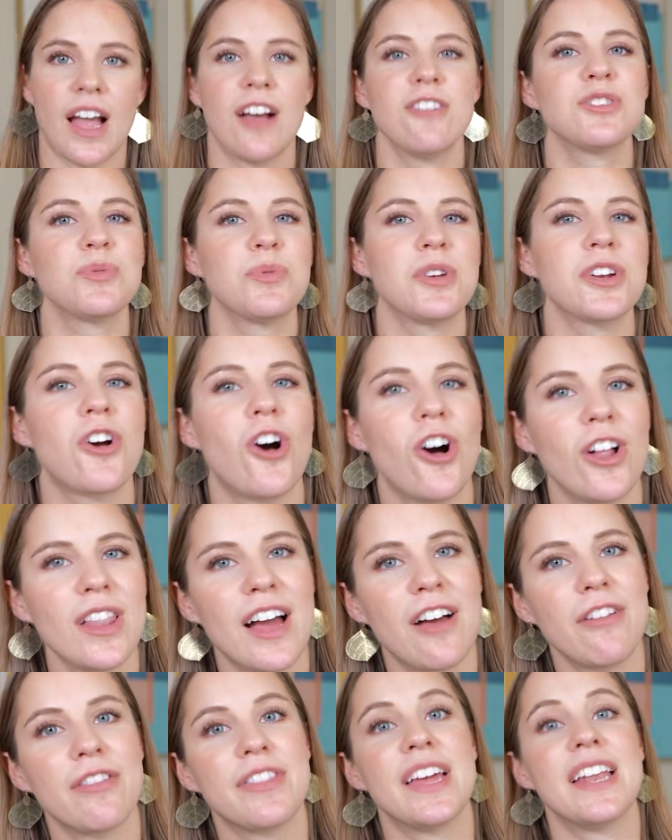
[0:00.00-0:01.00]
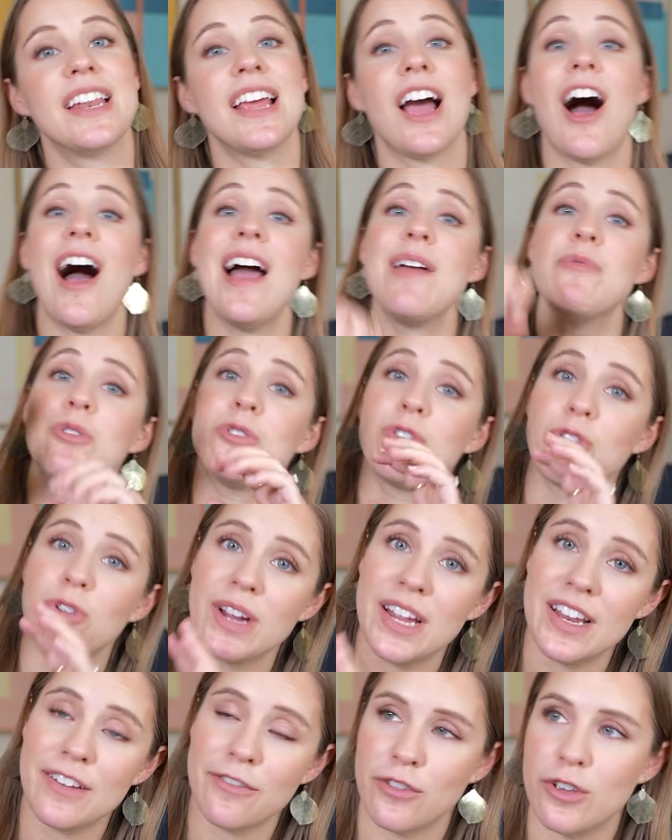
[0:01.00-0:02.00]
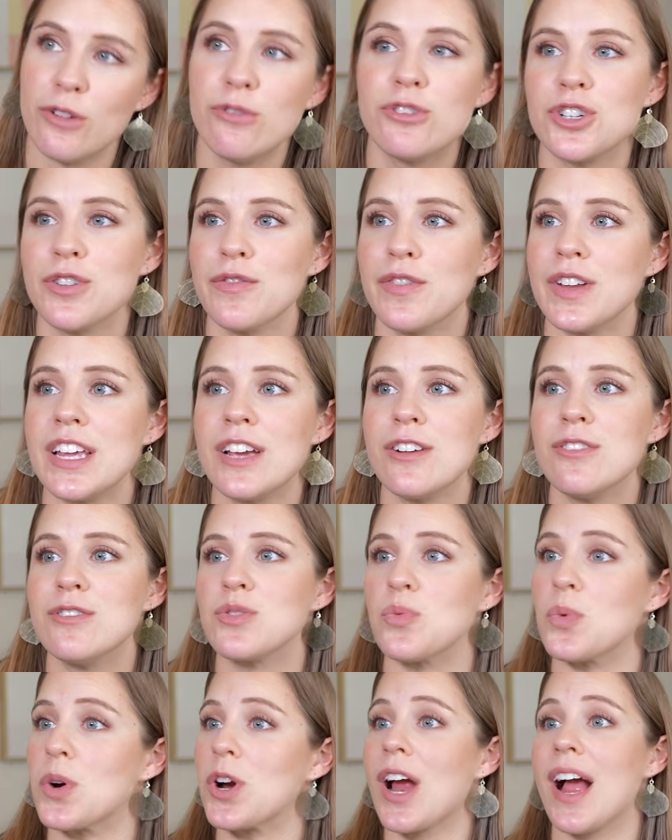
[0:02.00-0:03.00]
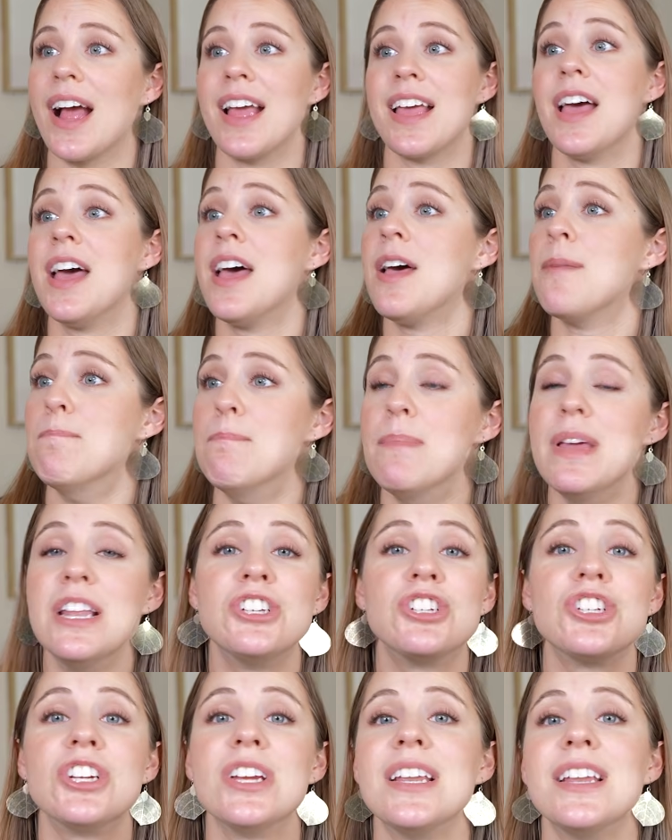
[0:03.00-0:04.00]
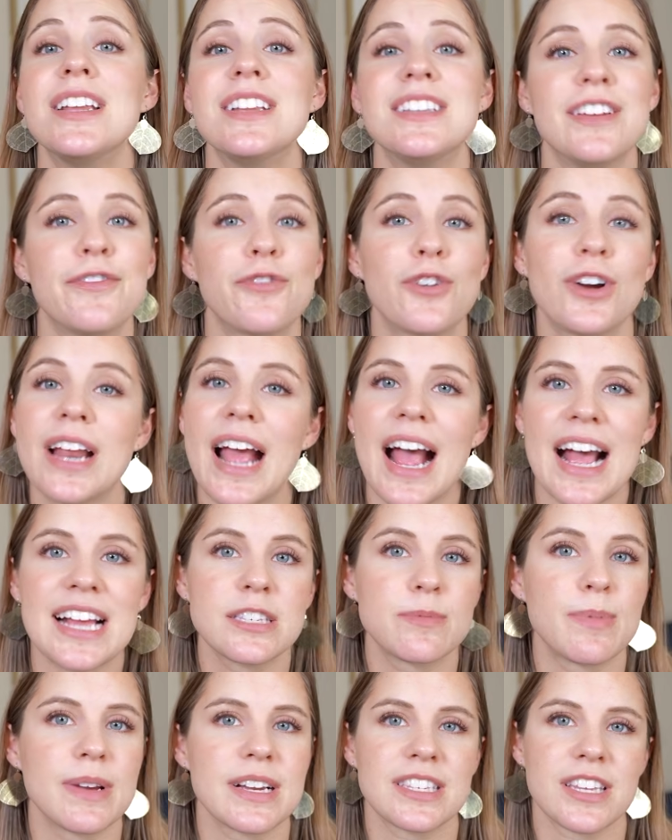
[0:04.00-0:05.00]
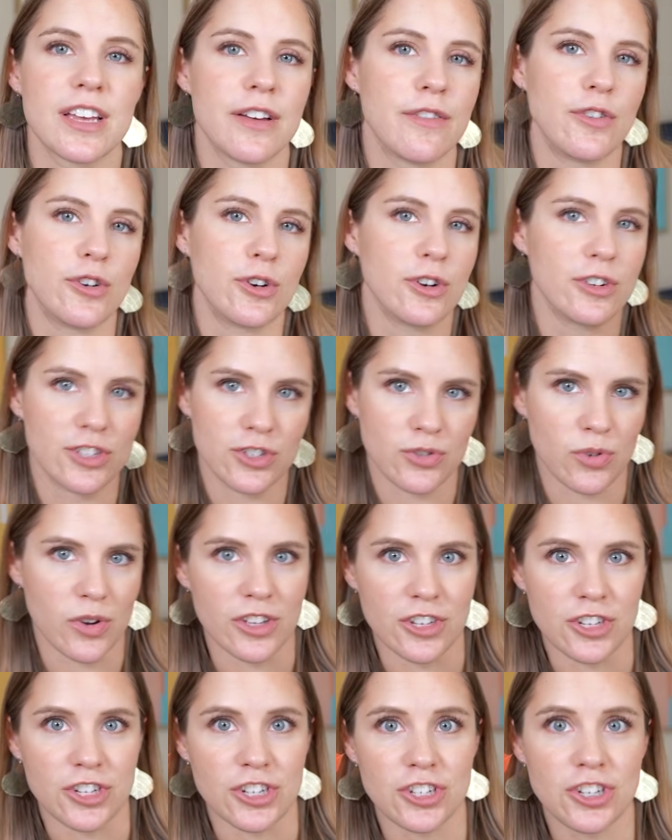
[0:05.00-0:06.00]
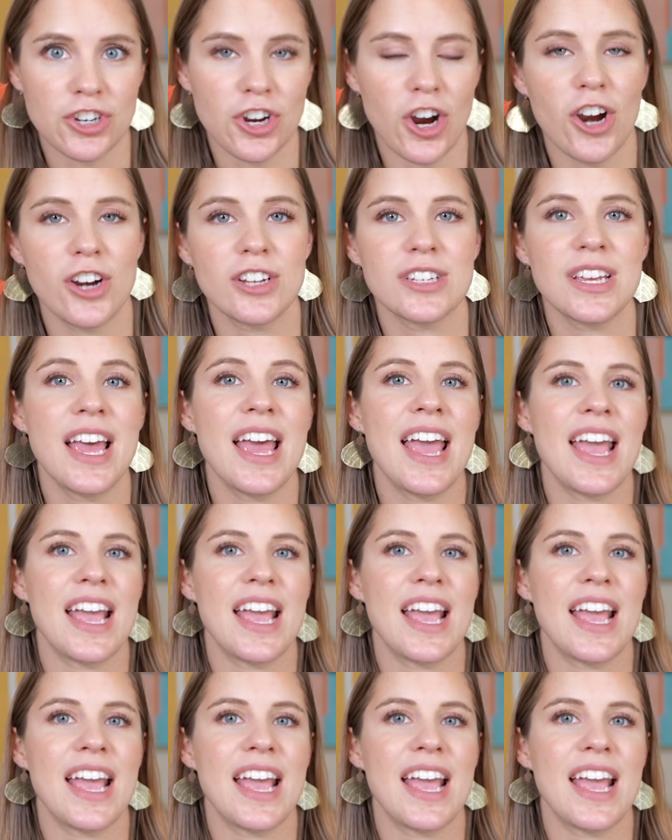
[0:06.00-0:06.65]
I also want to call out that I will create future videos where I mention different aspects of your astrology chart,